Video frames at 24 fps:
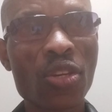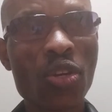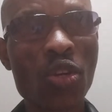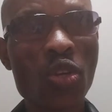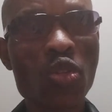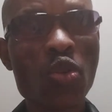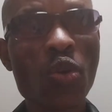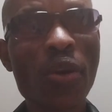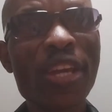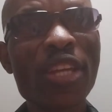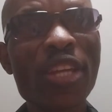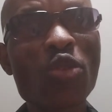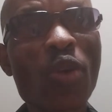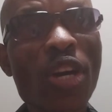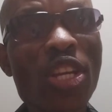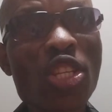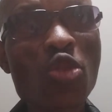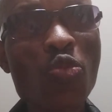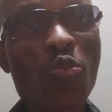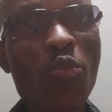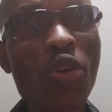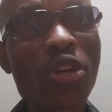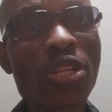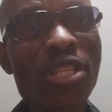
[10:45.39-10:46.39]
So it
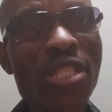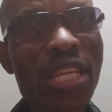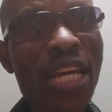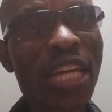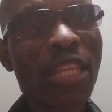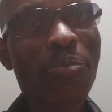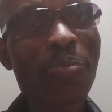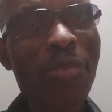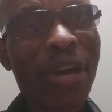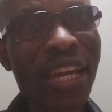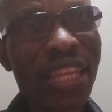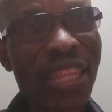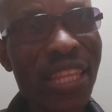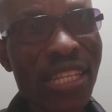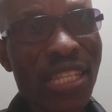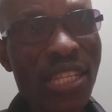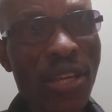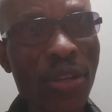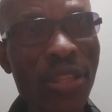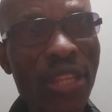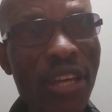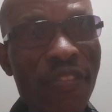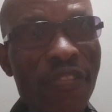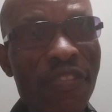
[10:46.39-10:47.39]
was sponsored by the
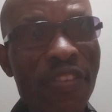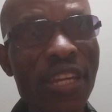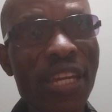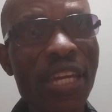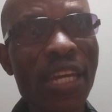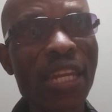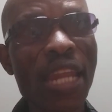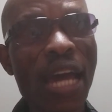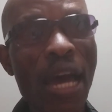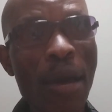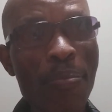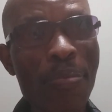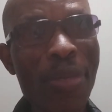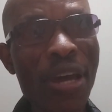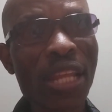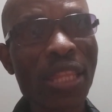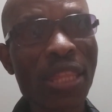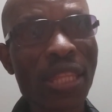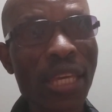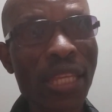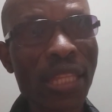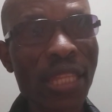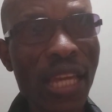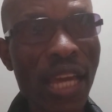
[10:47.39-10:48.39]
South African
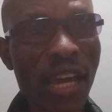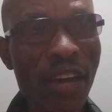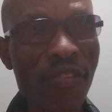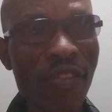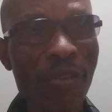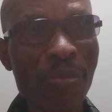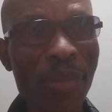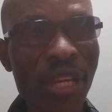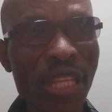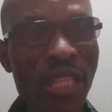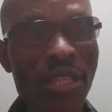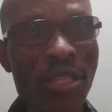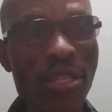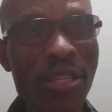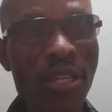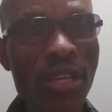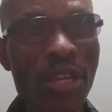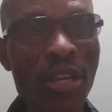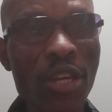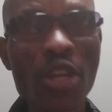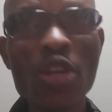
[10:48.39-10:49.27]
apartheid government